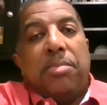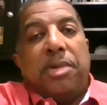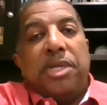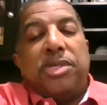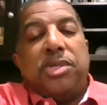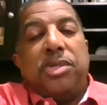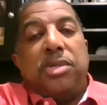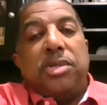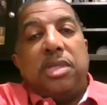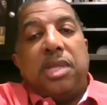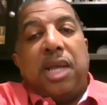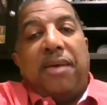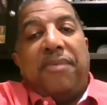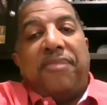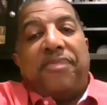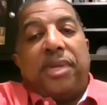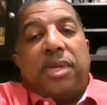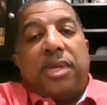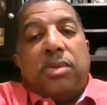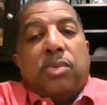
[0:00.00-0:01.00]
but you
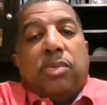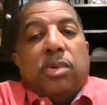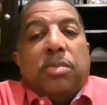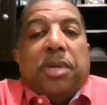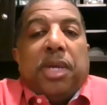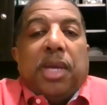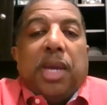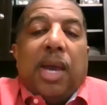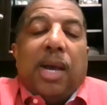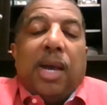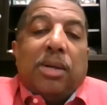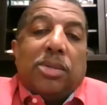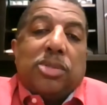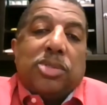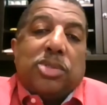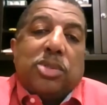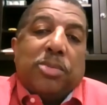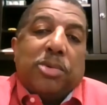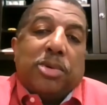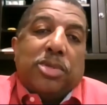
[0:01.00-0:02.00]
definitely will be
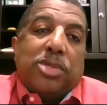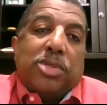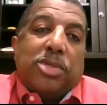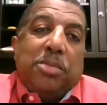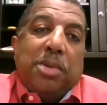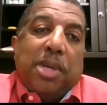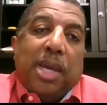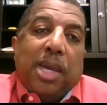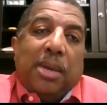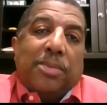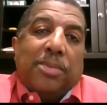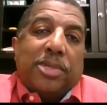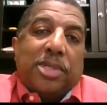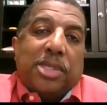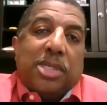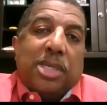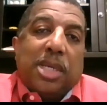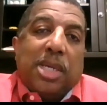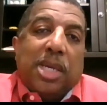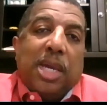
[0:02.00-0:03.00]
eligible to be able
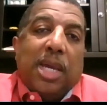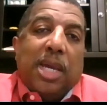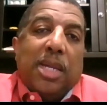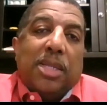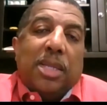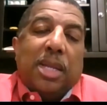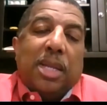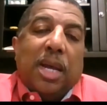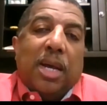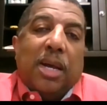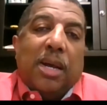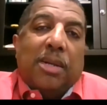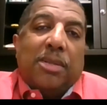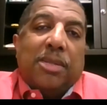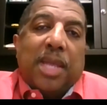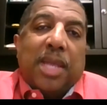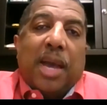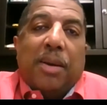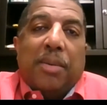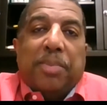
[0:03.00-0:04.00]
to get
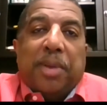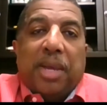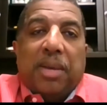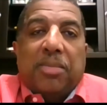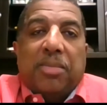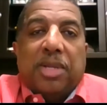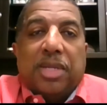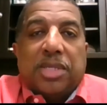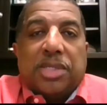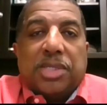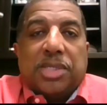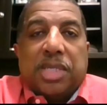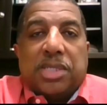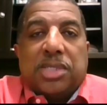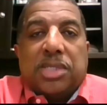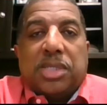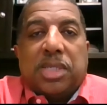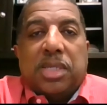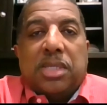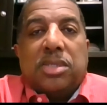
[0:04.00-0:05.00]
down payment
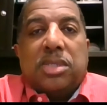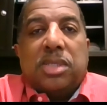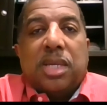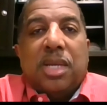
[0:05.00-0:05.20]
assistance.